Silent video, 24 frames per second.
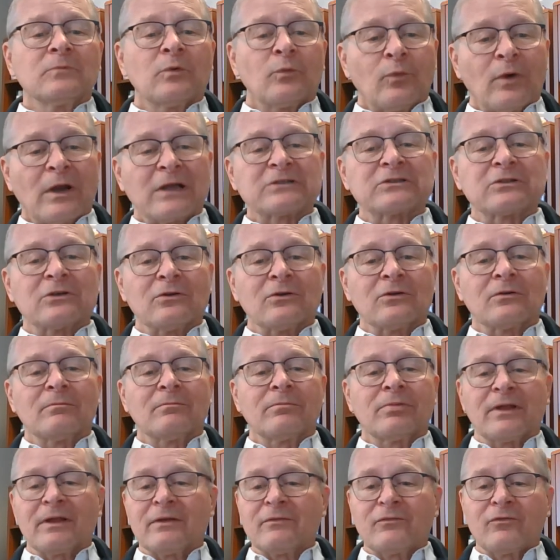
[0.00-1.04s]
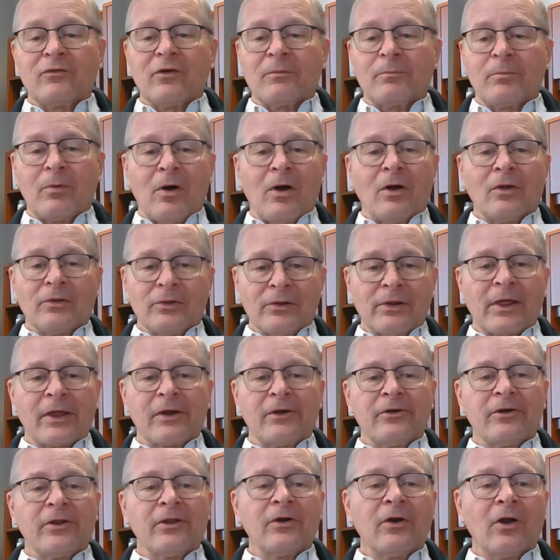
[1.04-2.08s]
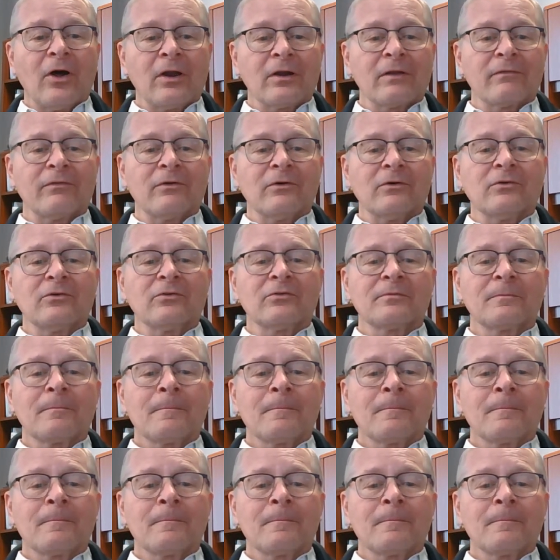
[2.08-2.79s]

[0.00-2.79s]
wrestled, and played football, and lettered in all of those.